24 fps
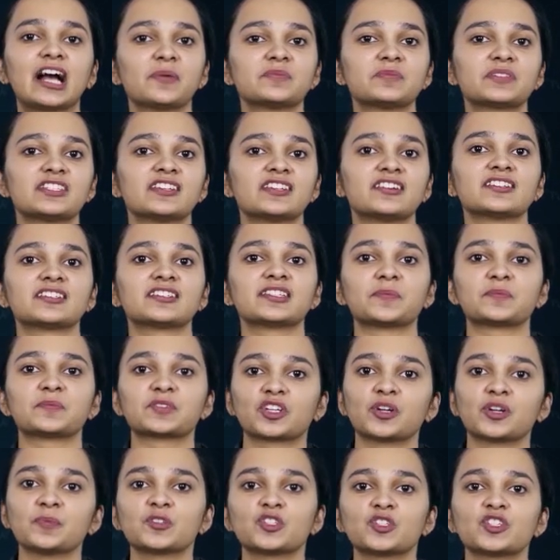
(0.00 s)
comes the
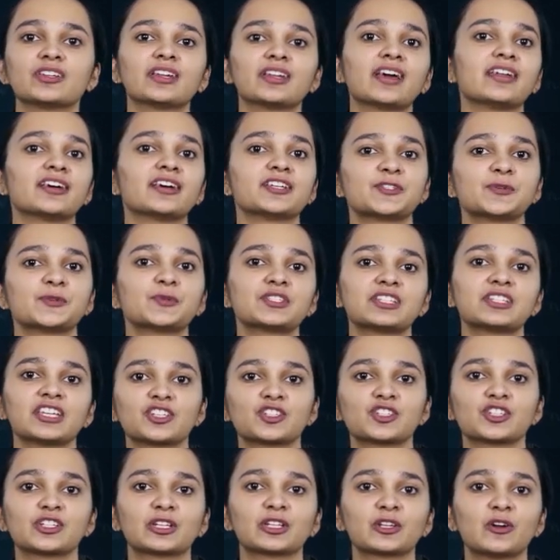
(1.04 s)
subscription and
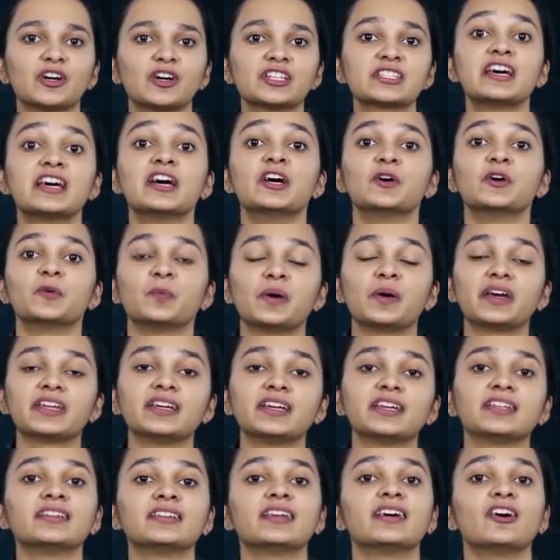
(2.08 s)
association clause
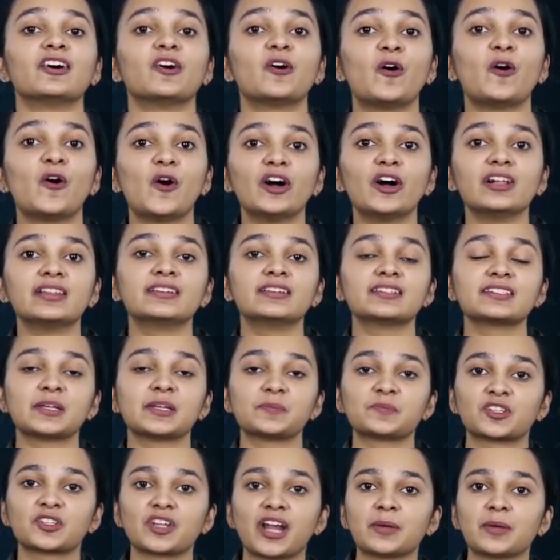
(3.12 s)
wherein all the
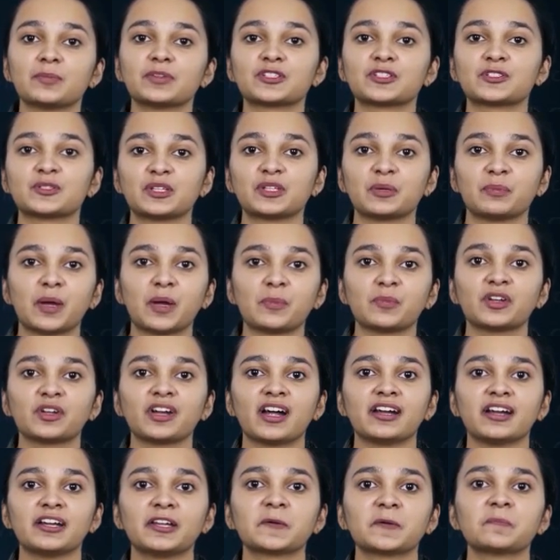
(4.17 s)
subscribers to the
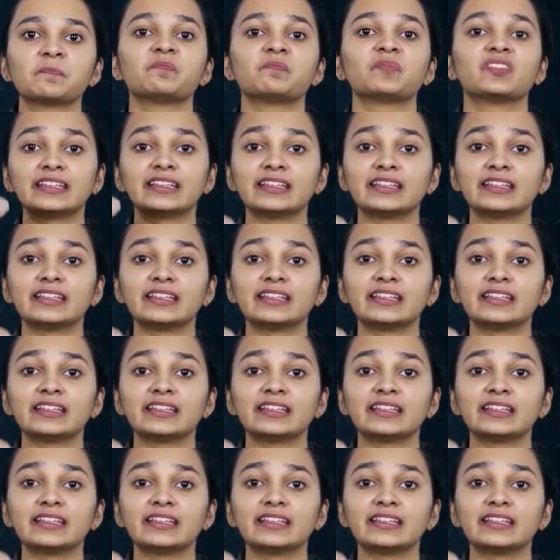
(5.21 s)
memorandum,